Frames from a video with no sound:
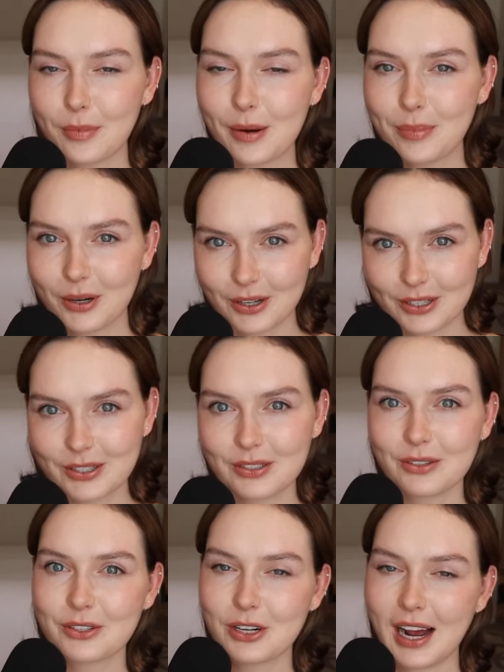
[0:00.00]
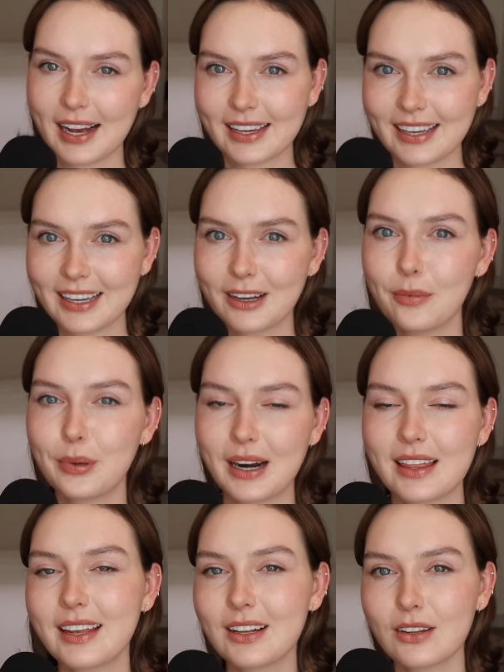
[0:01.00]
on my personal tracking, but
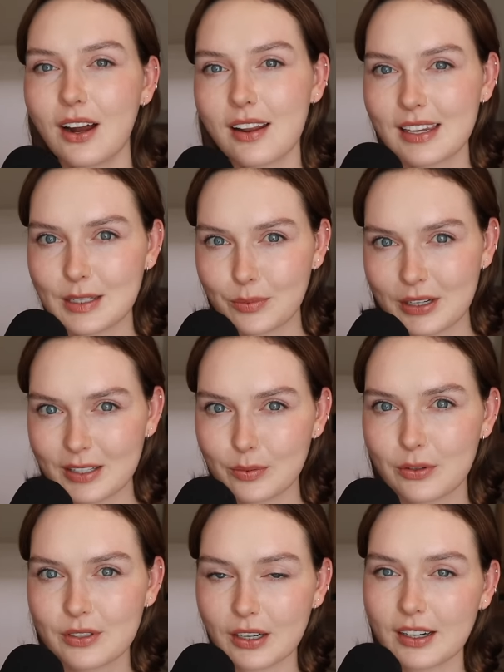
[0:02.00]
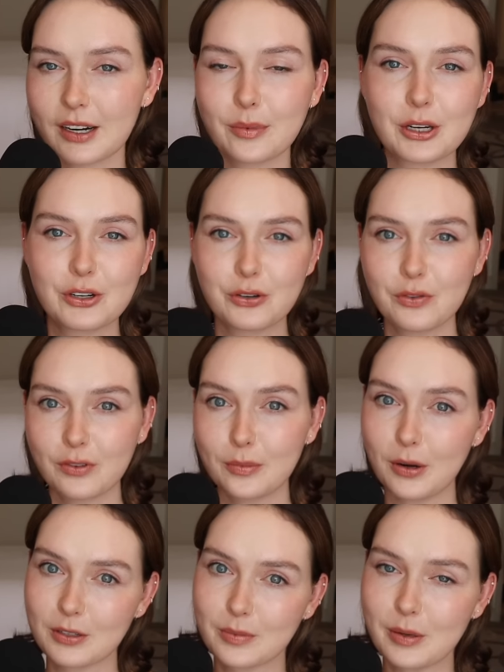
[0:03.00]
I think a lot of these principles are going to be true for
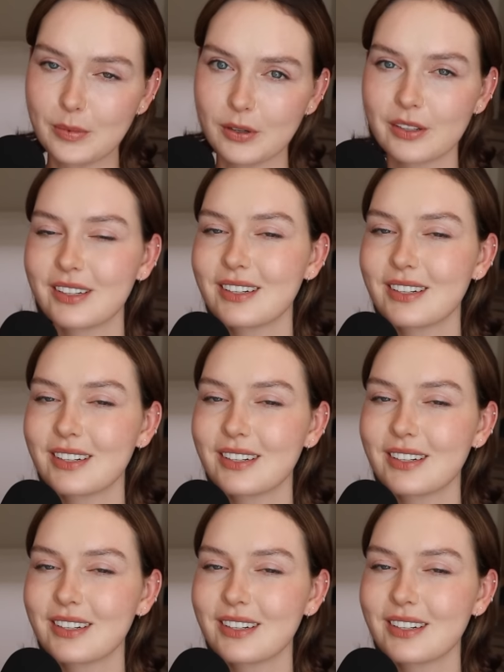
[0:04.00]
most people.